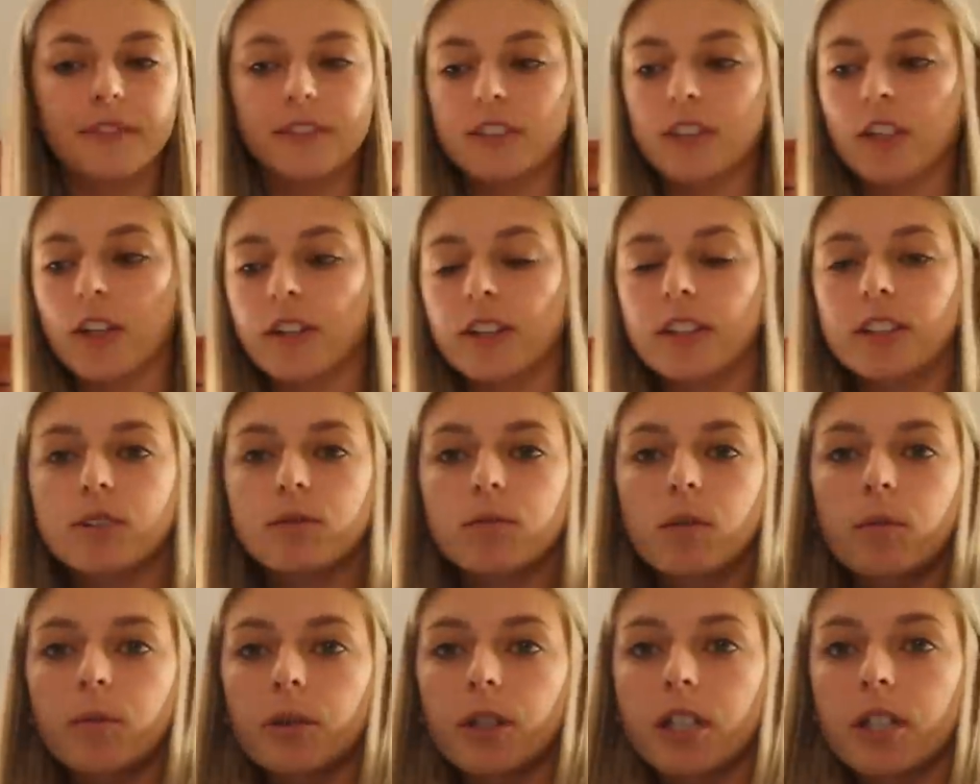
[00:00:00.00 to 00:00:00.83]
So this is
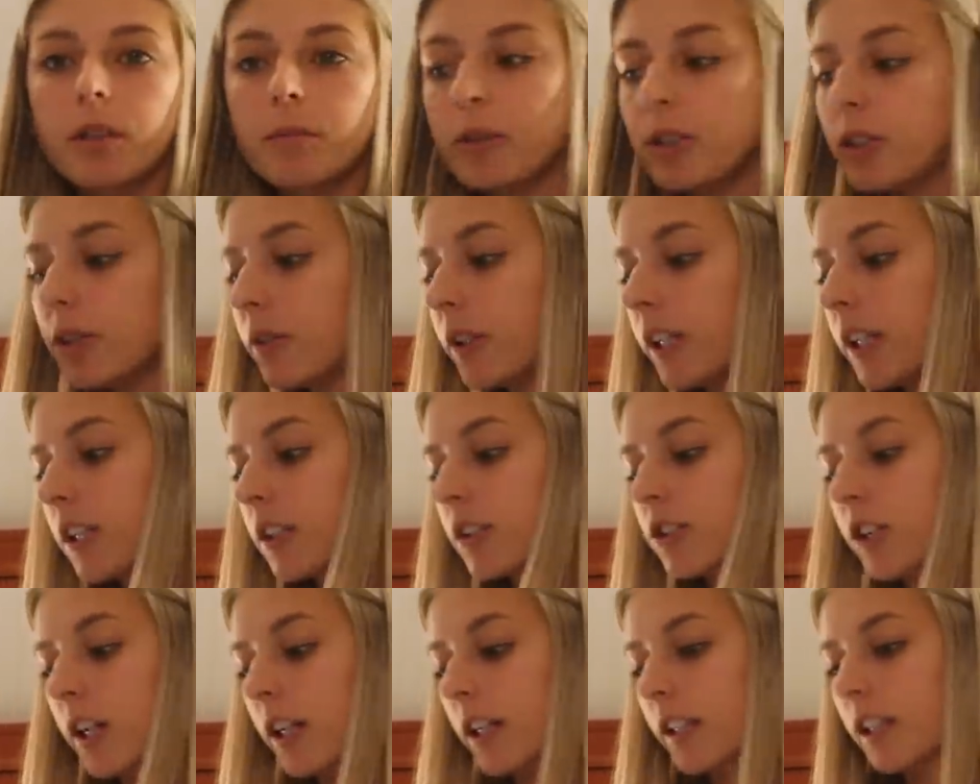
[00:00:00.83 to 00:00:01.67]
what we're gonna be doing,
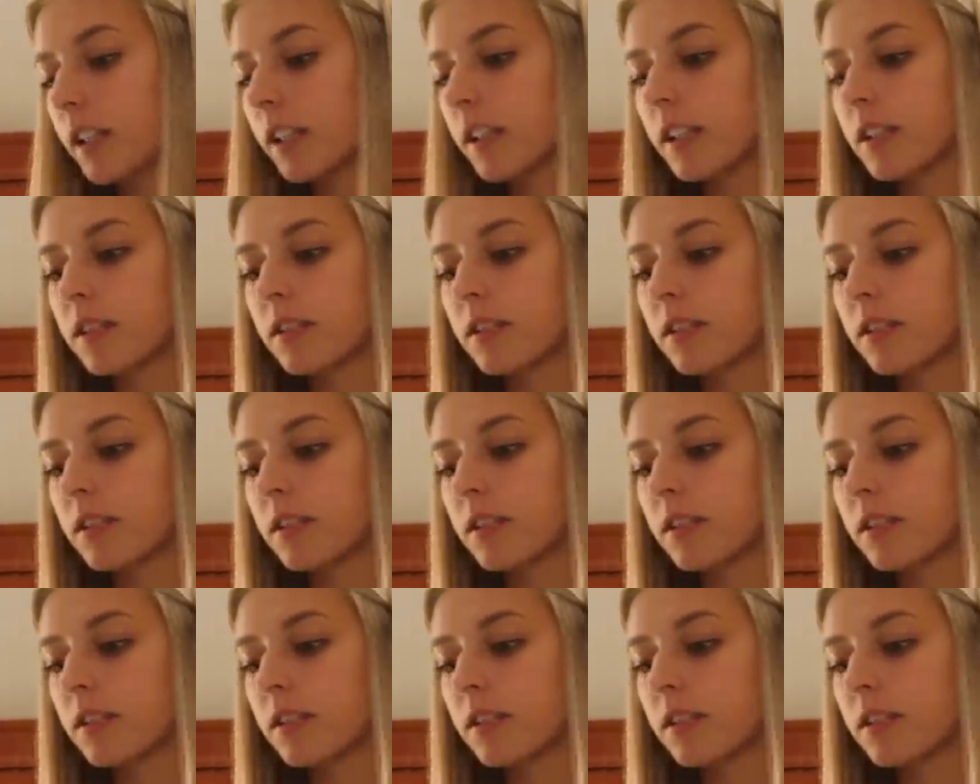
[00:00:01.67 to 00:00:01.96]
trying to get